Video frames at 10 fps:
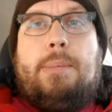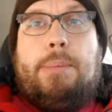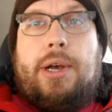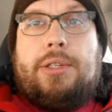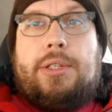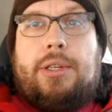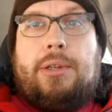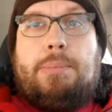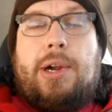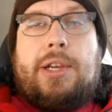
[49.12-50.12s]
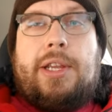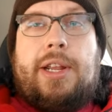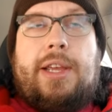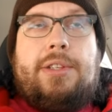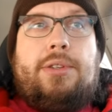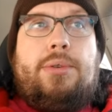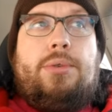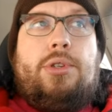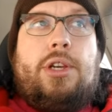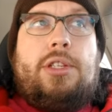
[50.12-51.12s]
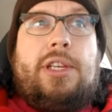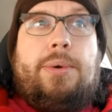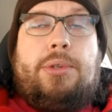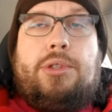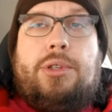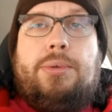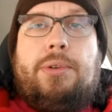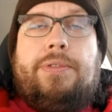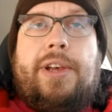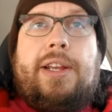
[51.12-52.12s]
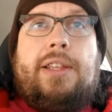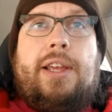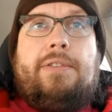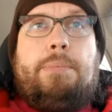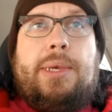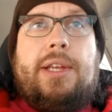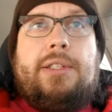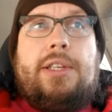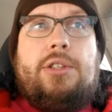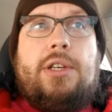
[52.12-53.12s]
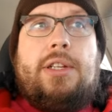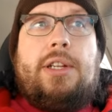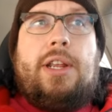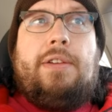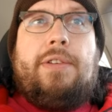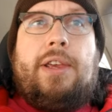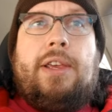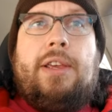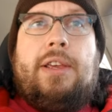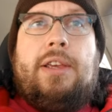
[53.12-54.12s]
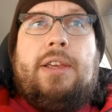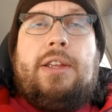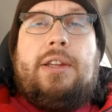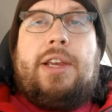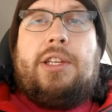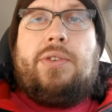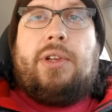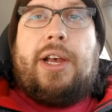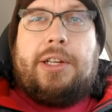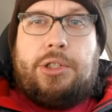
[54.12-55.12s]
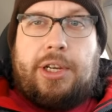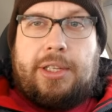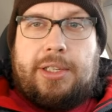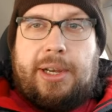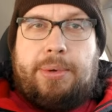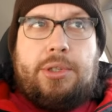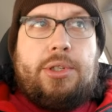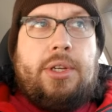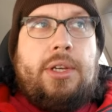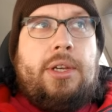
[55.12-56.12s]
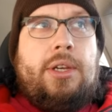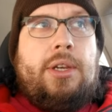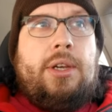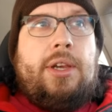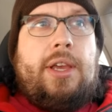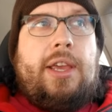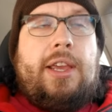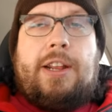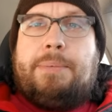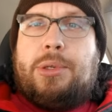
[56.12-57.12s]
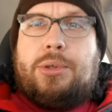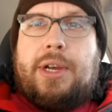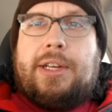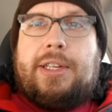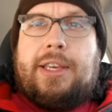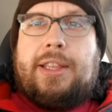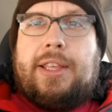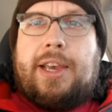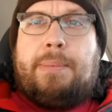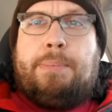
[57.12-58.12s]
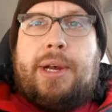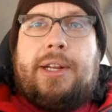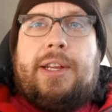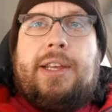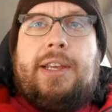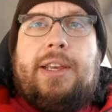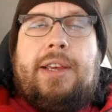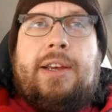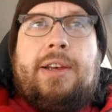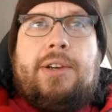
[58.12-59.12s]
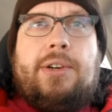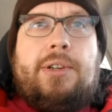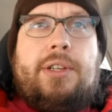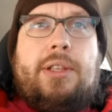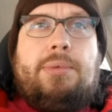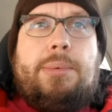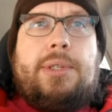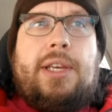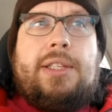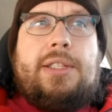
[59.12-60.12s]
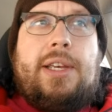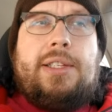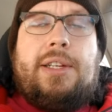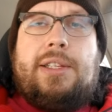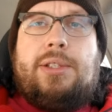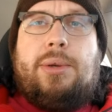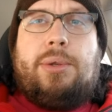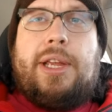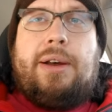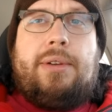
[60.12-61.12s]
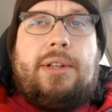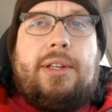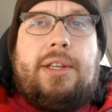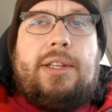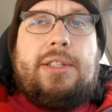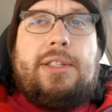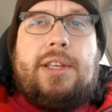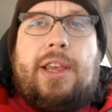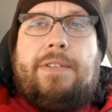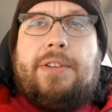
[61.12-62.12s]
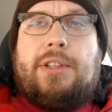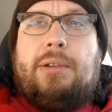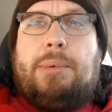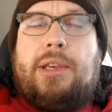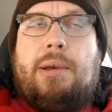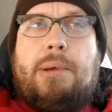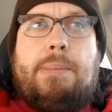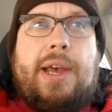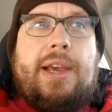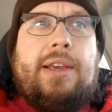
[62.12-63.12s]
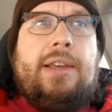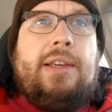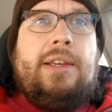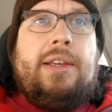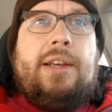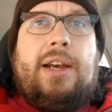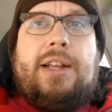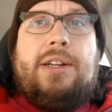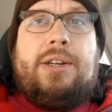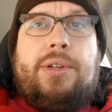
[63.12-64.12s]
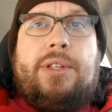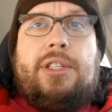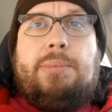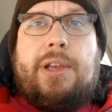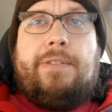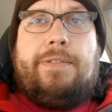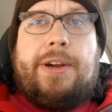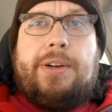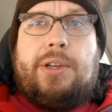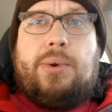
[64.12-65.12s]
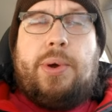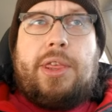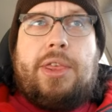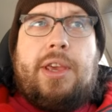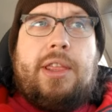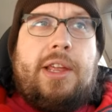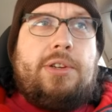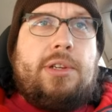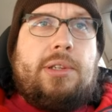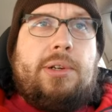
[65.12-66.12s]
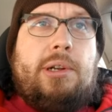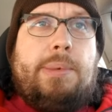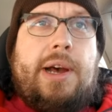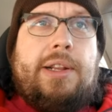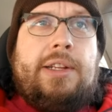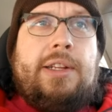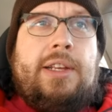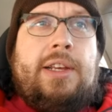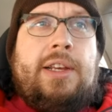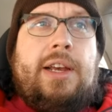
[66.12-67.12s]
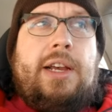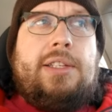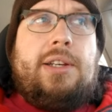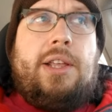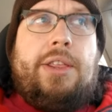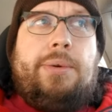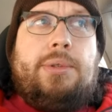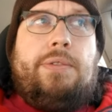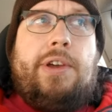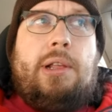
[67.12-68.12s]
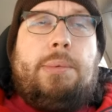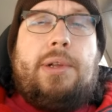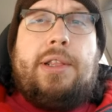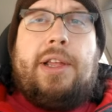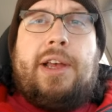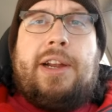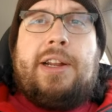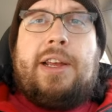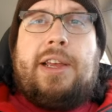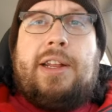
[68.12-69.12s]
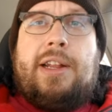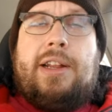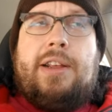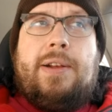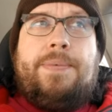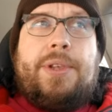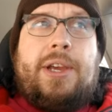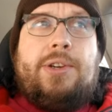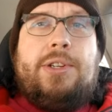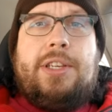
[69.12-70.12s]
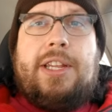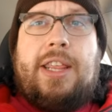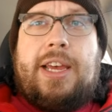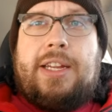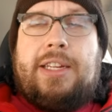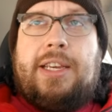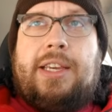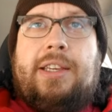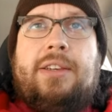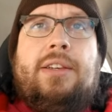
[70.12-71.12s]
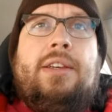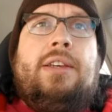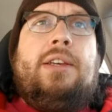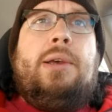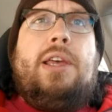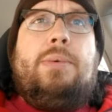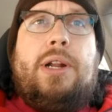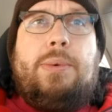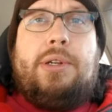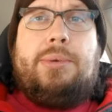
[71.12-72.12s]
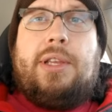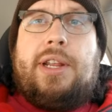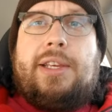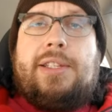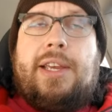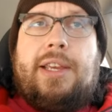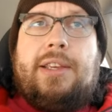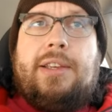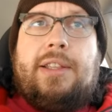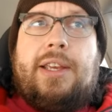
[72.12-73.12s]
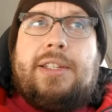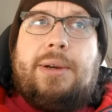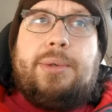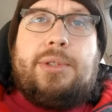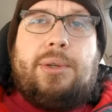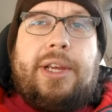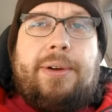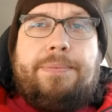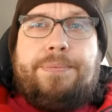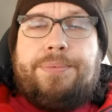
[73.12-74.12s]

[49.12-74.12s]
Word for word: Boston Market has a new chicken sandwich too. In fact, they have a BLT chicken and they have a Nashville hot chicken sandwich. And I've been trying to get that, but uh, currently the website says that it's sold out. It doesn't say if it's going to be coming back. I don't It seemed like a very quick thing that I just learned about it. I saw that it was available online and I couldn't get it that day. And when I went to it the next day, they said it was sold out.